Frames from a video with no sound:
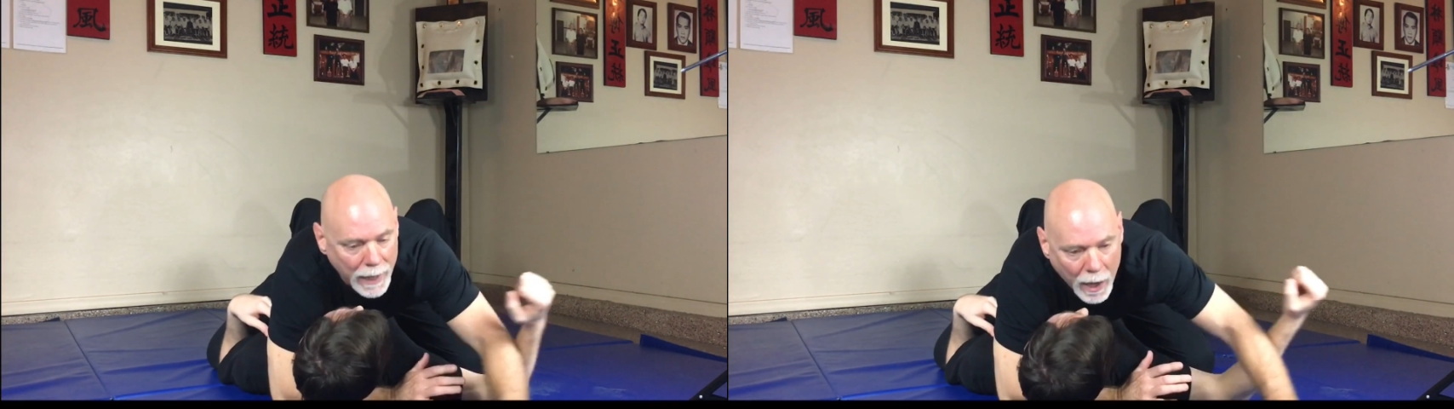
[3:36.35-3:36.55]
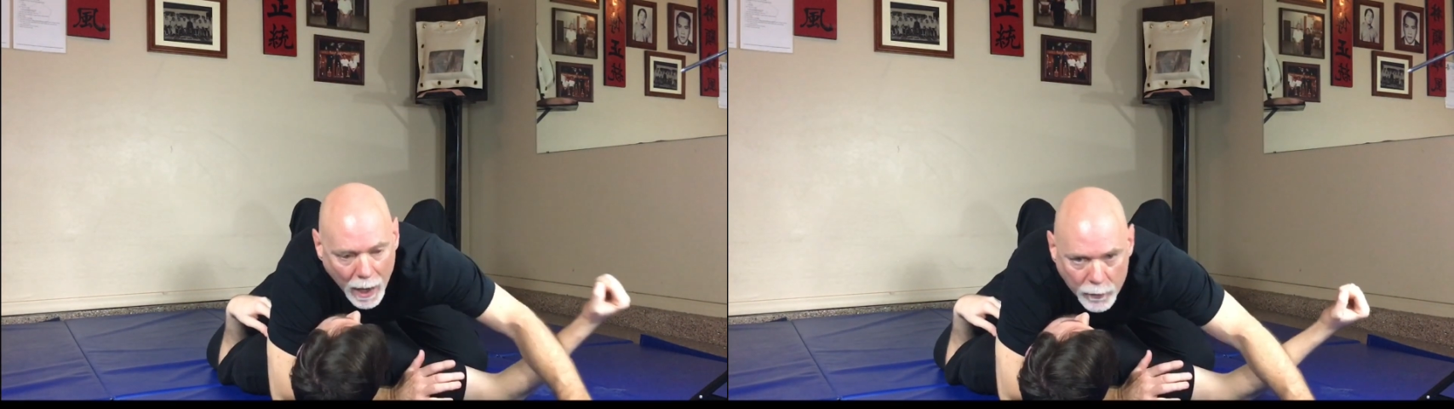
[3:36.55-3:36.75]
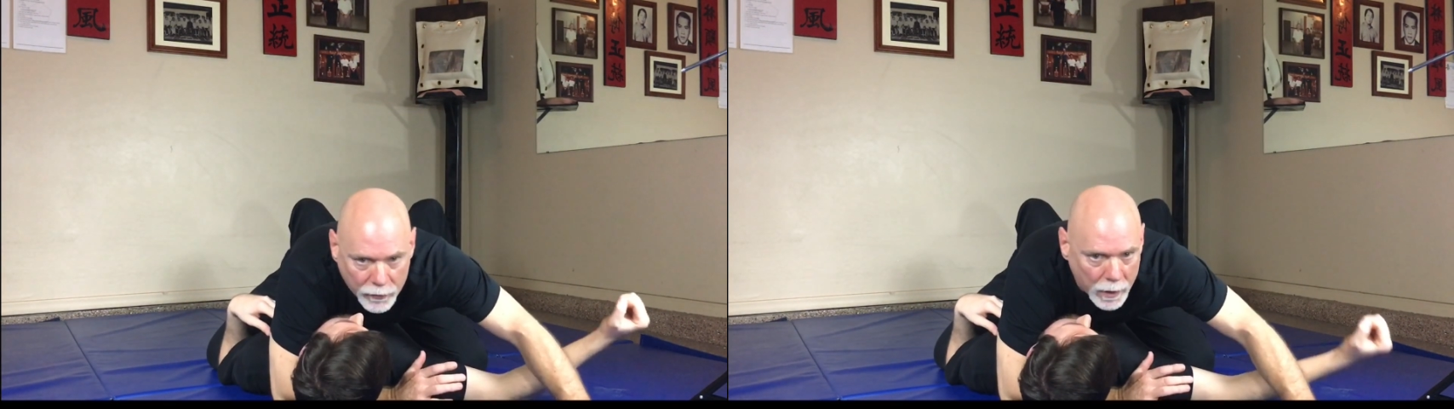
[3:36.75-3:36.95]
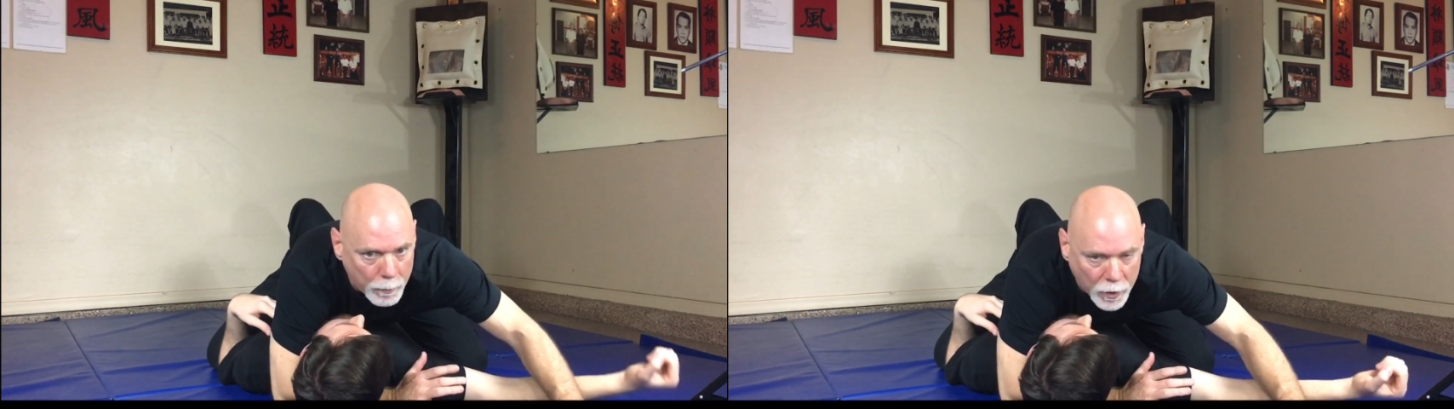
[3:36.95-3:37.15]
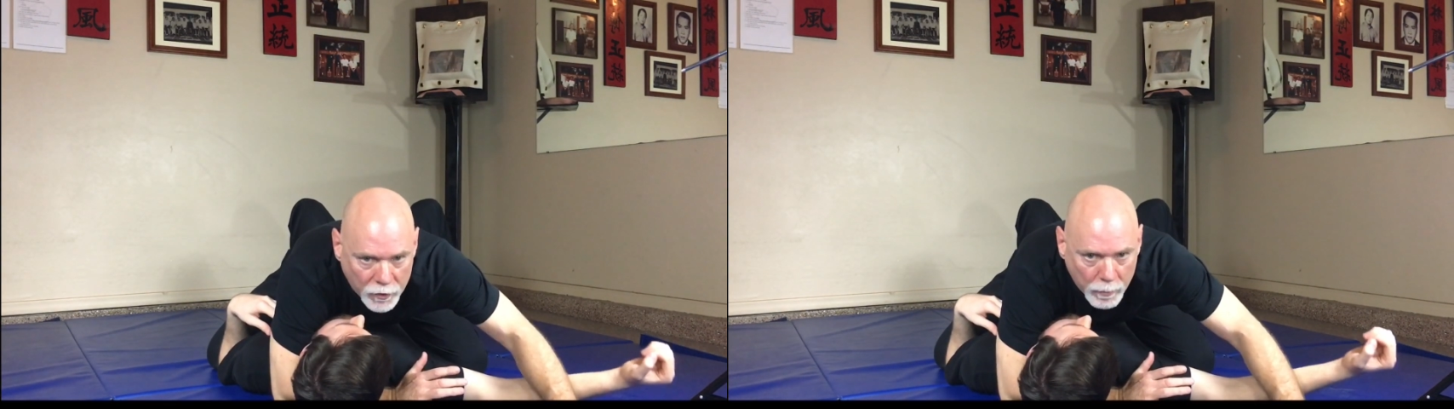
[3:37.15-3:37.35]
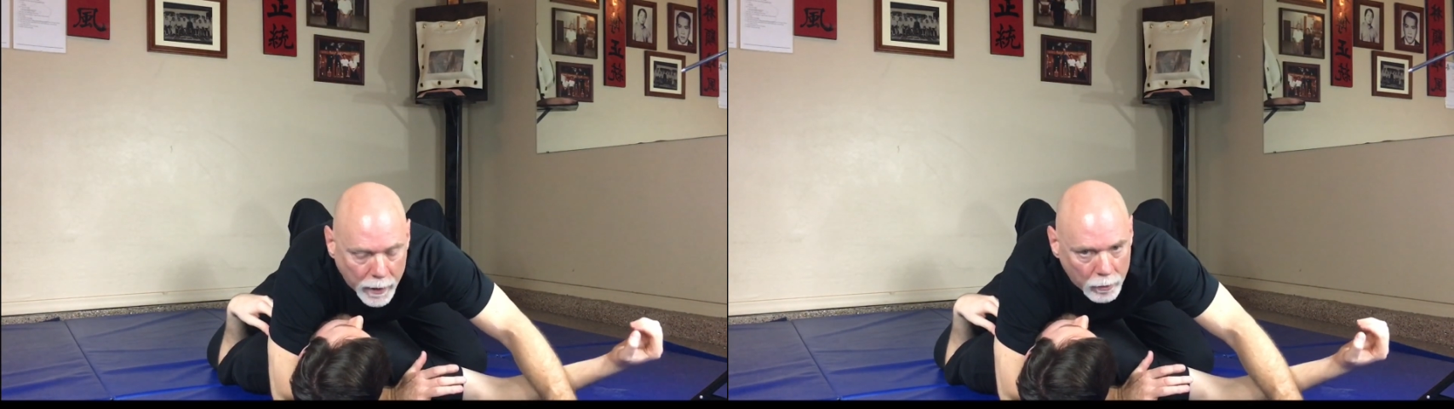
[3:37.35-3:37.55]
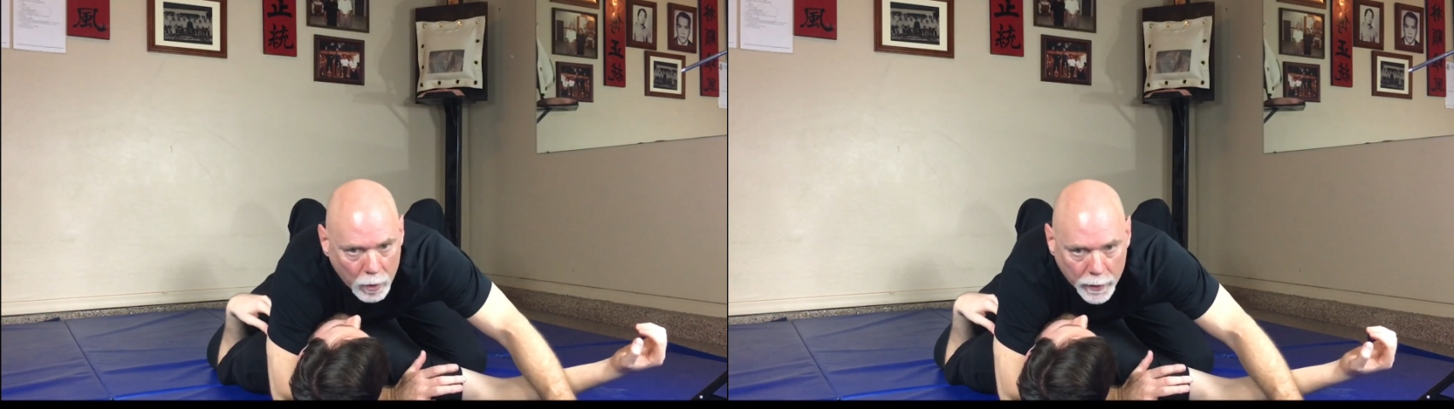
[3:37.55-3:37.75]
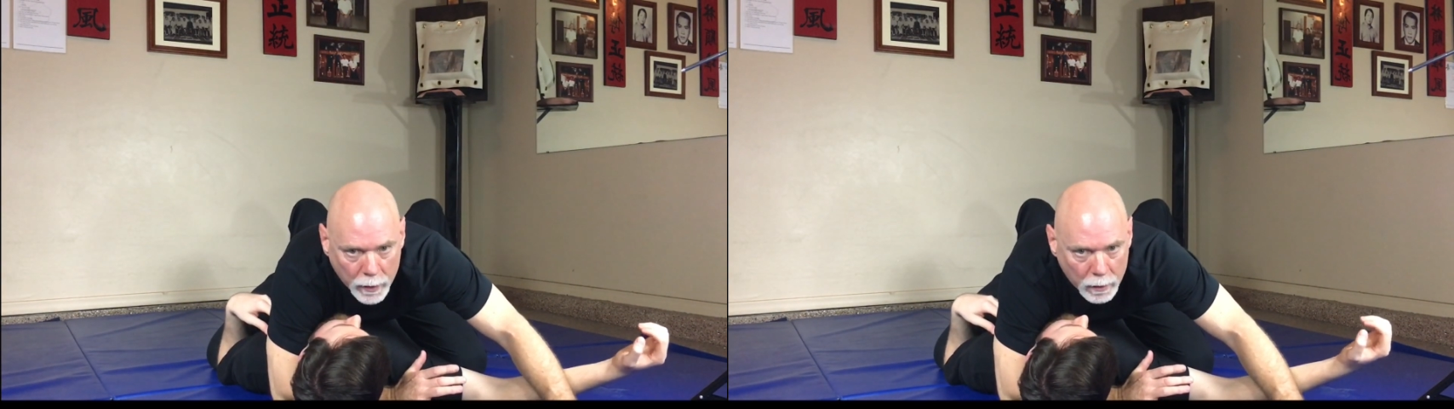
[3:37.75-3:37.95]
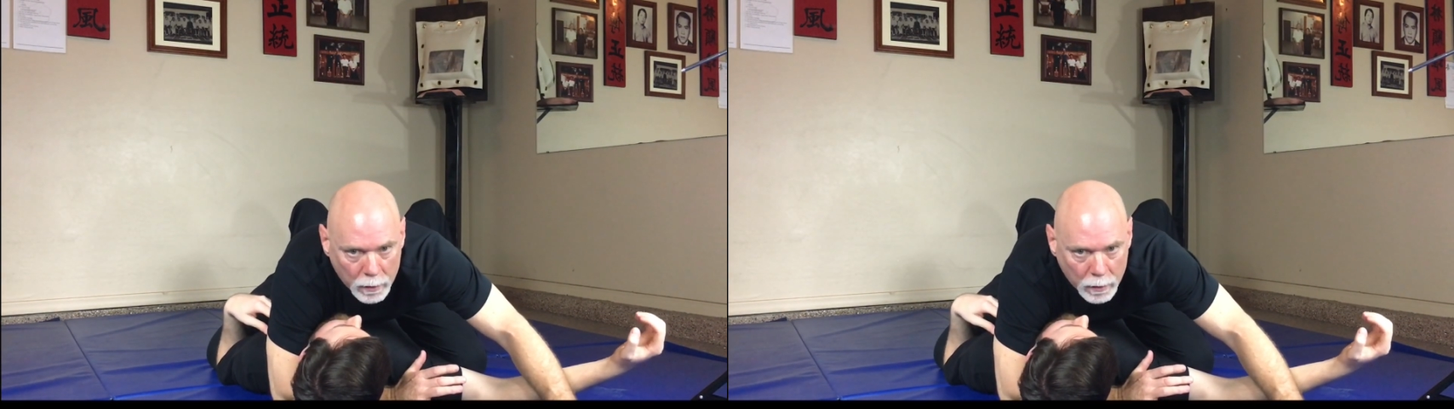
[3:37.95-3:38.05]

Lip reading: Now how he's going to punch my groin.